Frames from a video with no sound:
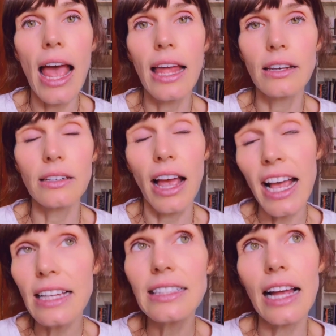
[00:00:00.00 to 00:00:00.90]
And
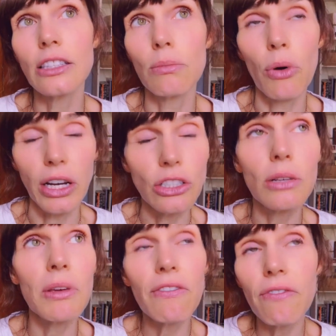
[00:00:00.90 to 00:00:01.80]
I guess that's the point. It
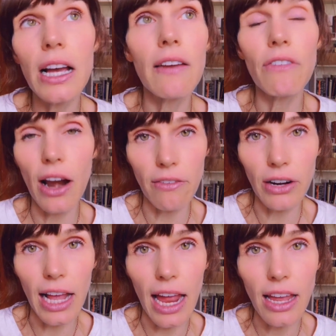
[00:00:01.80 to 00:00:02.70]
took me fucking
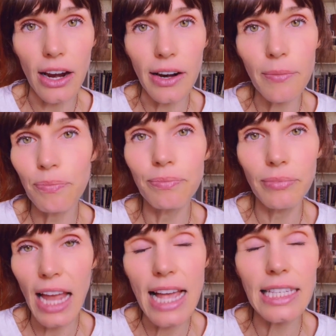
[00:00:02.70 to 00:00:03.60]
forever to get here,
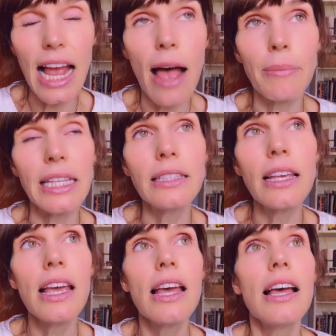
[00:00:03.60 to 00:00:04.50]
as it happens.